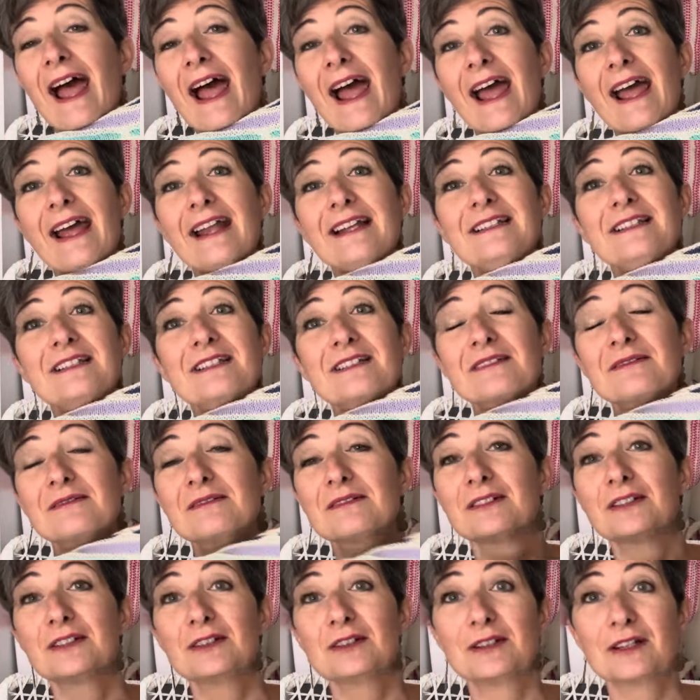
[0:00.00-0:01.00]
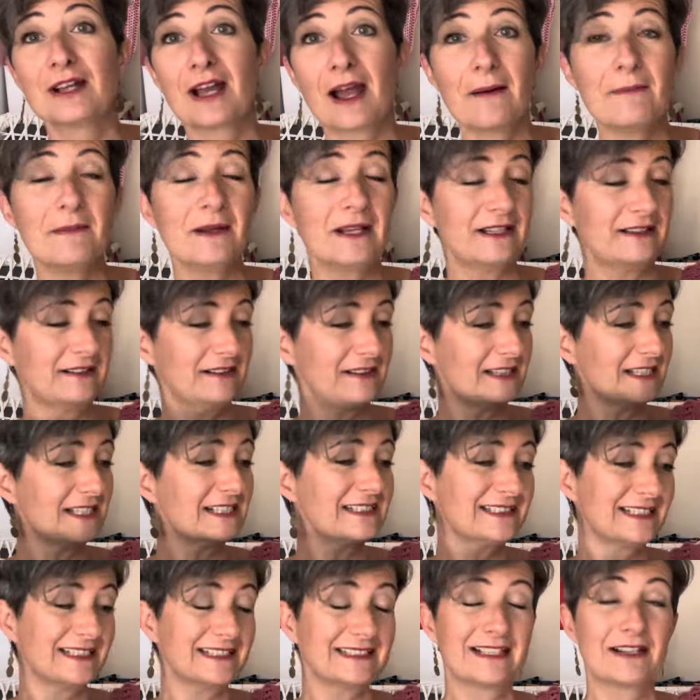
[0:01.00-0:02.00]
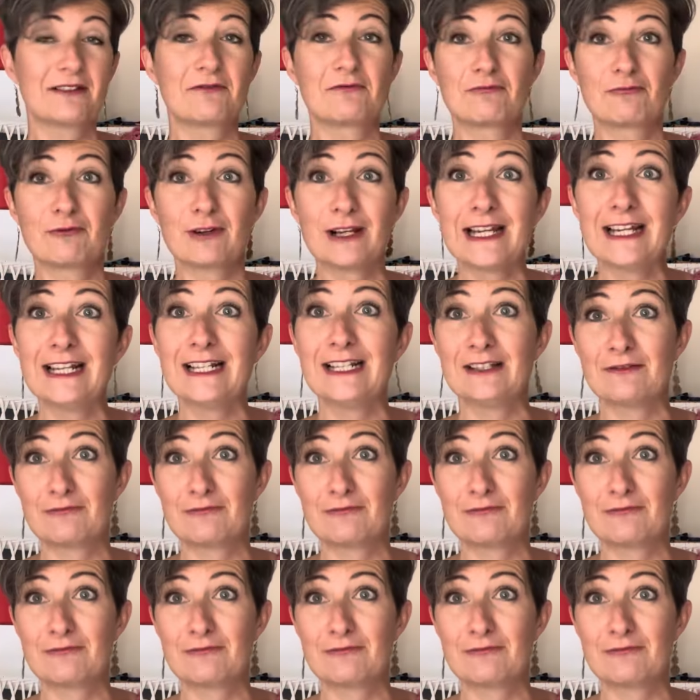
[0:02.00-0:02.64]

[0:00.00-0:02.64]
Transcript: And I mean, this is a really,